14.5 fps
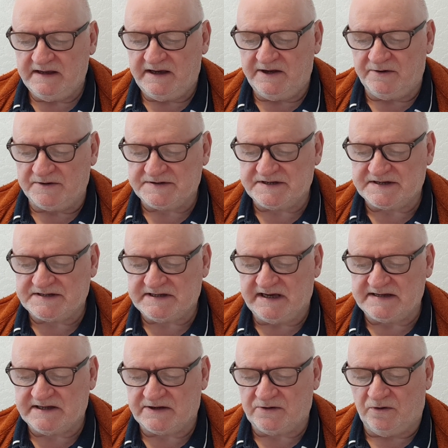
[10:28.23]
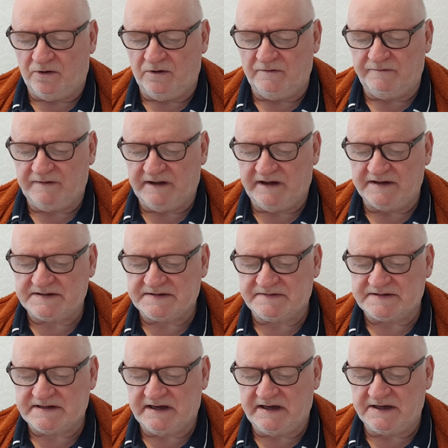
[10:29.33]
It also states that all flights of
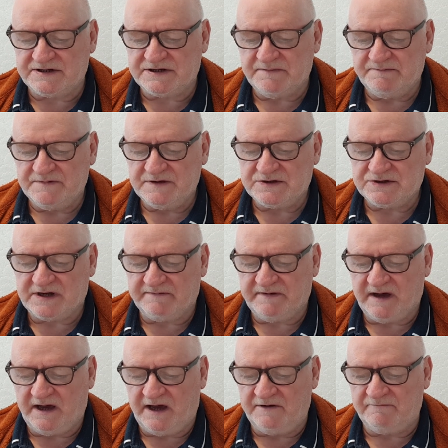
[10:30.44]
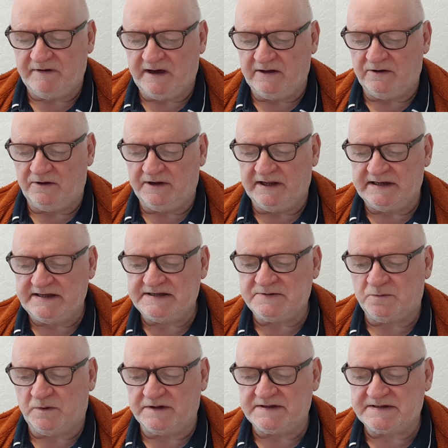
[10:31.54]
stairs should have a handrail on at least
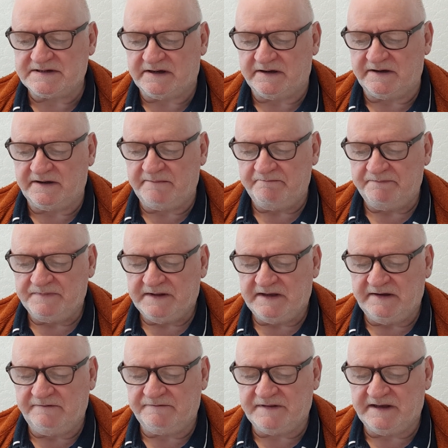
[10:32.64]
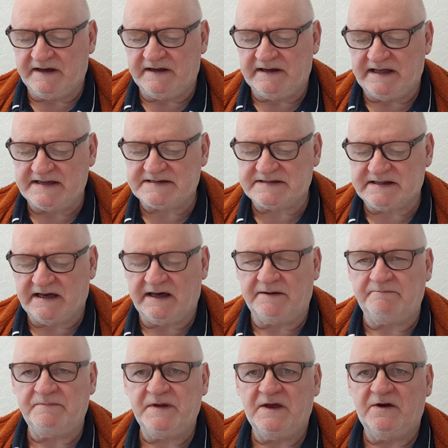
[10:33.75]
one side if they are less
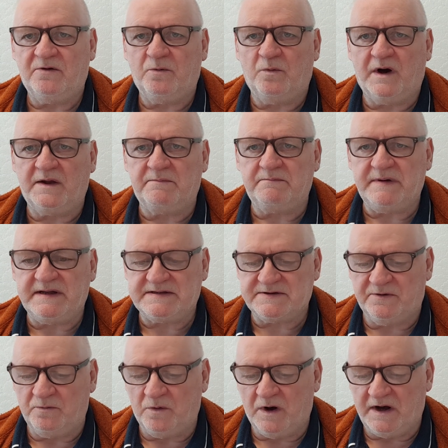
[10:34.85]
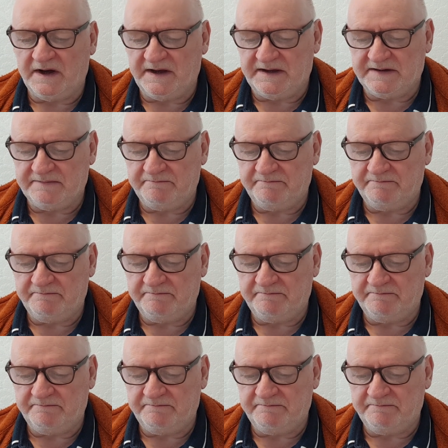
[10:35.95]
than 1 meter wide.